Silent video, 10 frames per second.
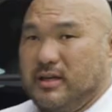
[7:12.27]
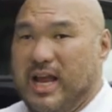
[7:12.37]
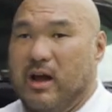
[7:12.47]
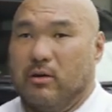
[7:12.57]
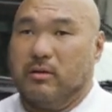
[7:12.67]

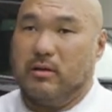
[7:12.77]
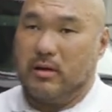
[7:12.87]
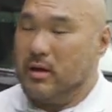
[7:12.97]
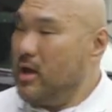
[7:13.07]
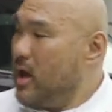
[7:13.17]
Now,
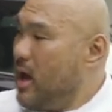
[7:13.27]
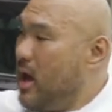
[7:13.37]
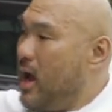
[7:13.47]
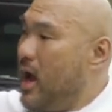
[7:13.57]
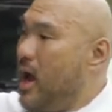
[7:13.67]

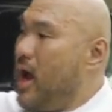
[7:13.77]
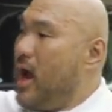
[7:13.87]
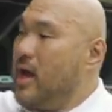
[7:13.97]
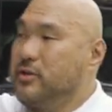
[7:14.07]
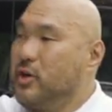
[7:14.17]

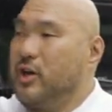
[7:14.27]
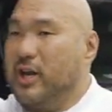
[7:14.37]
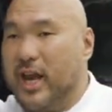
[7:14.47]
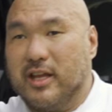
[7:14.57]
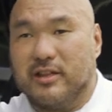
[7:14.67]

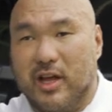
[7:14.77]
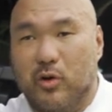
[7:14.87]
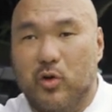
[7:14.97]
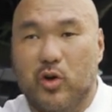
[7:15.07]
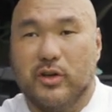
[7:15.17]
underneath the
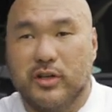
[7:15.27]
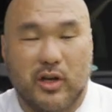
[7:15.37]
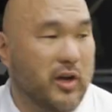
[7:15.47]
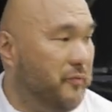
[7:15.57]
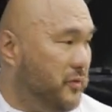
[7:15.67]
hood
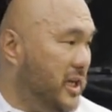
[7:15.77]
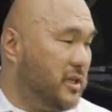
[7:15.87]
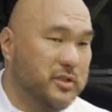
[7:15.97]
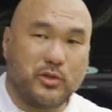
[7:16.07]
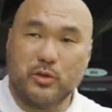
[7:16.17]
of
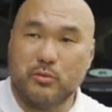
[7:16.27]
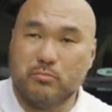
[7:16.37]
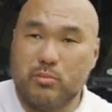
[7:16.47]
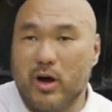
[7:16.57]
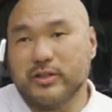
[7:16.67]
these two
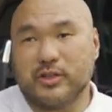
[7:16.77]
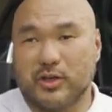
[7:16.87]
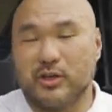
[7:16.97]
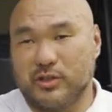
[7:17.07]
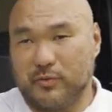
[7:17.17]

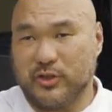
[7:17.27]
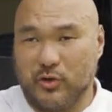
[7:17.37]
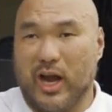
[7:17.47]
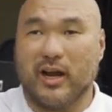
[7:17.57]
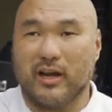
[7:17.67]
monsters of a
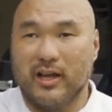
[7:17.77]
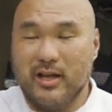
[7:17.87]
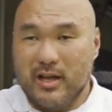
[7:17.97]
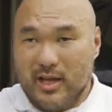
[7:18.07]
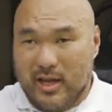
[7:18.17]
truck
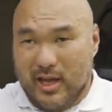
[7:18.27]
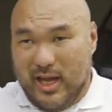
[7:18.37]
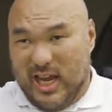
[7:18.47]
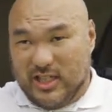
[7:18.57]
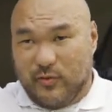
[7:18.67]

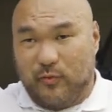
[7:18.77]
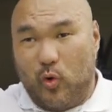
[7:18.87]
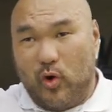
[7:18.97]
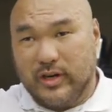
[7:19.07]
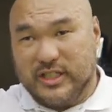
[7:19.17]
is
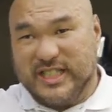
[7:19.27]
Ford